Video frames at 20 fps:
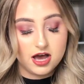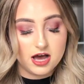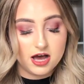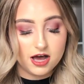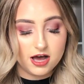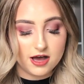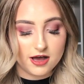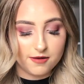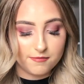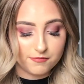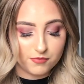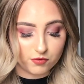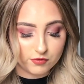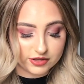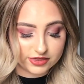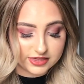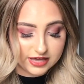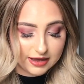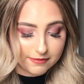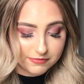Um,
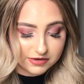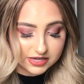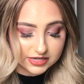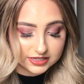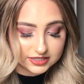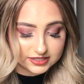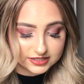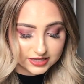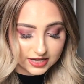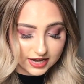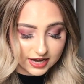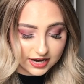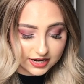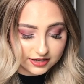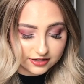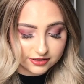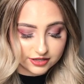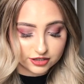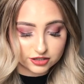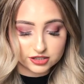with that being
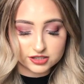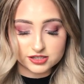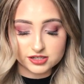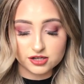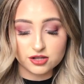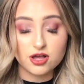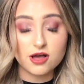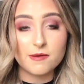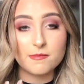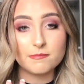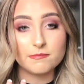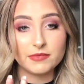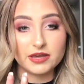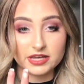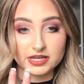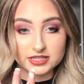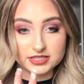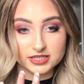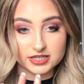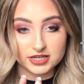said, they're still
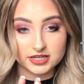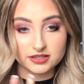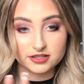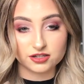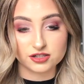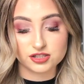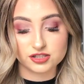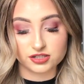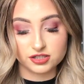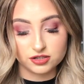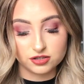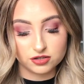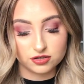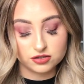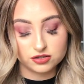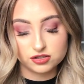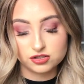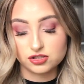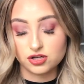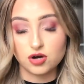amazing. They're
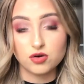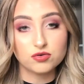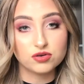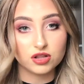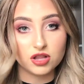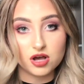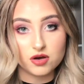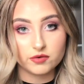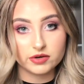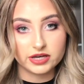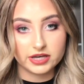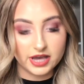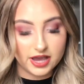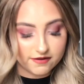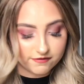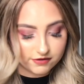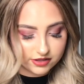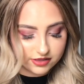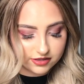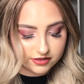still so glowy,
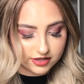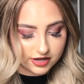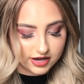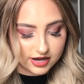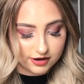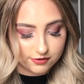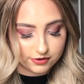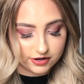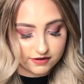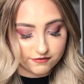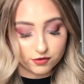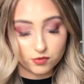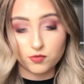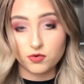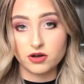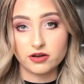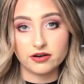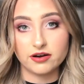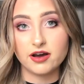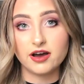everything that I would ever
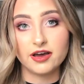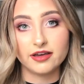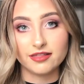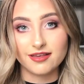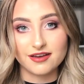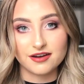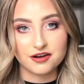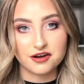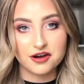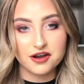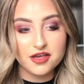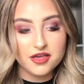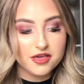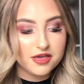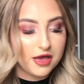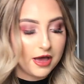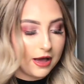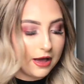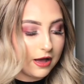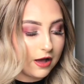want in a highlighter.
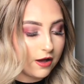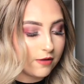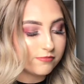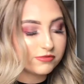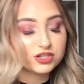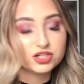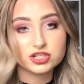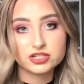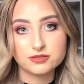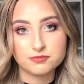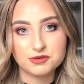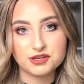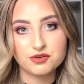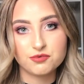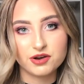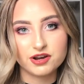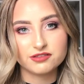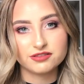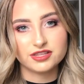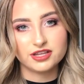Um, but just be
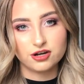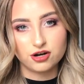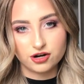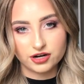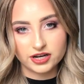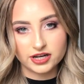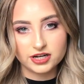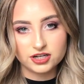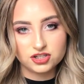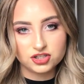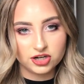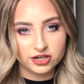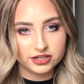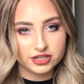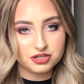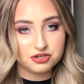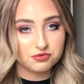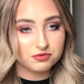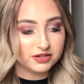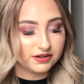aware they are kind of
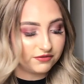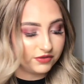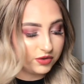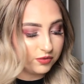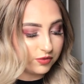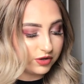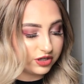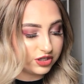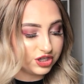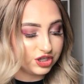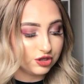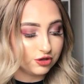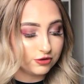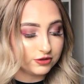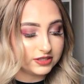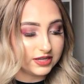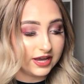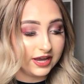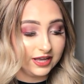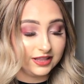chunky. You definitely want to
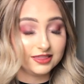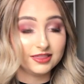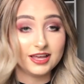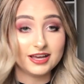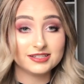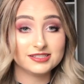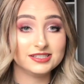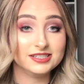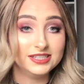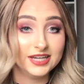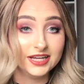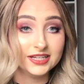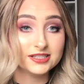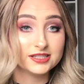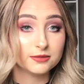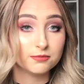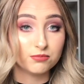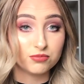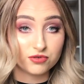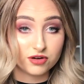use a less
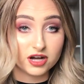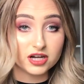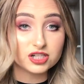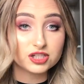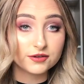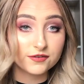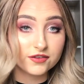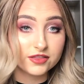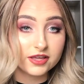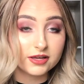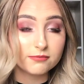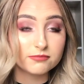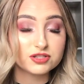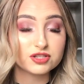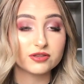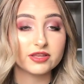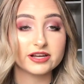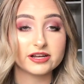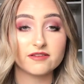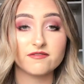dense brush for them.
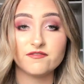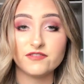So like a